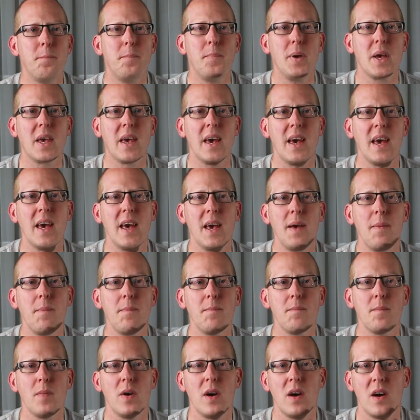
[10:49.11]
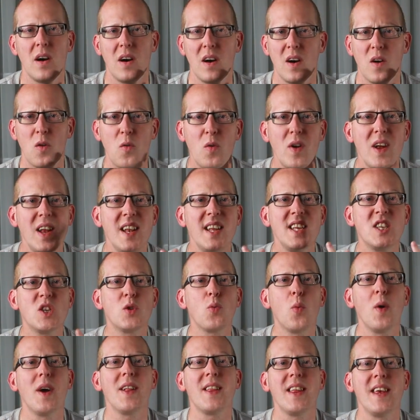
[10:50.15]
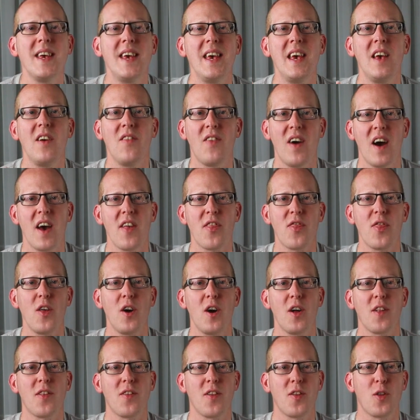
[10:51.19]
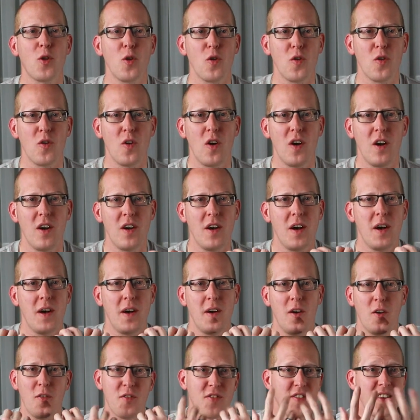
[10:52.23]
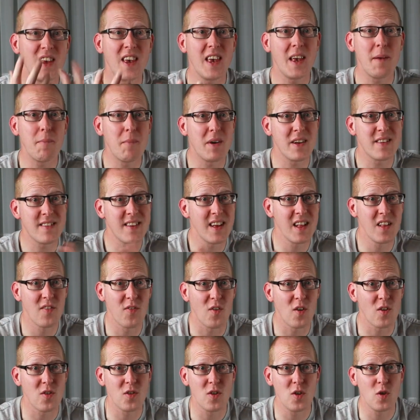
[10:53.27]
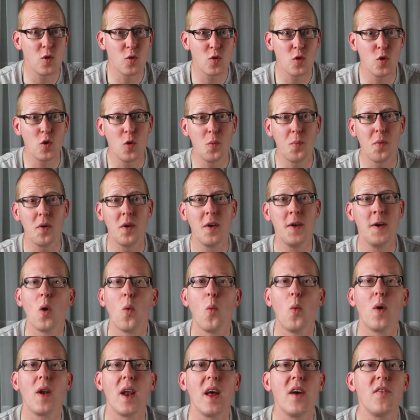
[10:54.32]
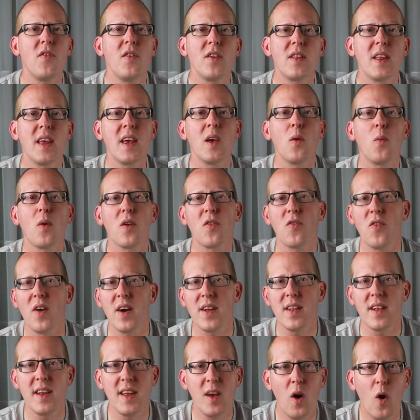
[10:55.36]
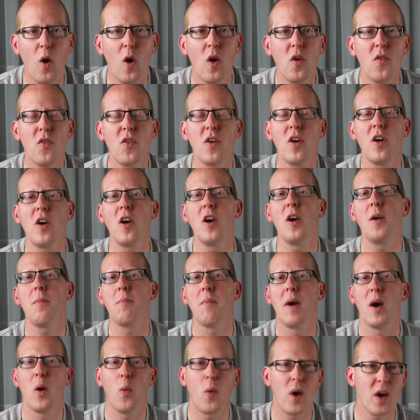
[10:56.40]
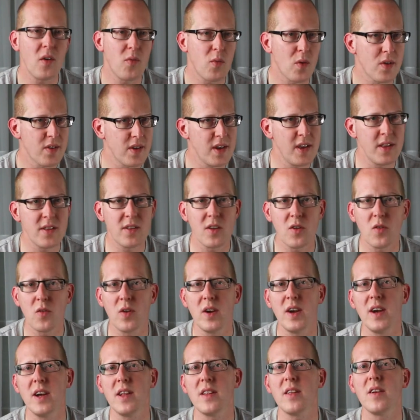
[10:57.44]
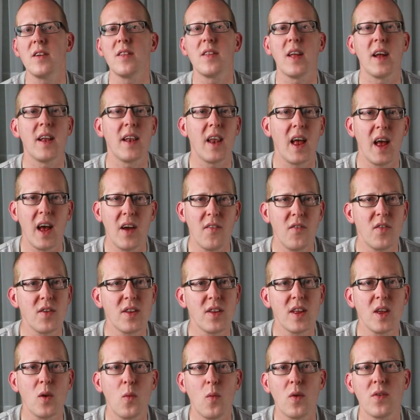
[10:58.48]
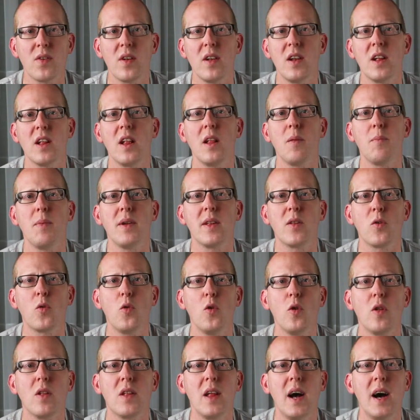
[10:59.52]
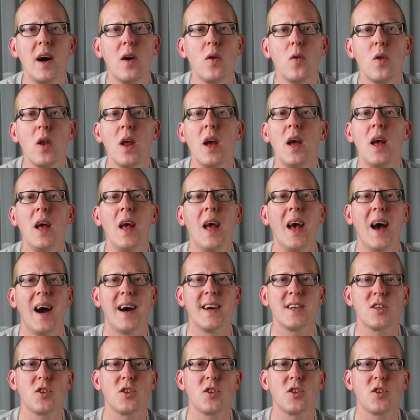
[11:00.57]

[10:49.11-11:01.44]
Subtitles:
became really sweaty if I thought of seeing myself on YouTube. When everything was finally over, my wife was integrated and everything was a little bit cooled down, I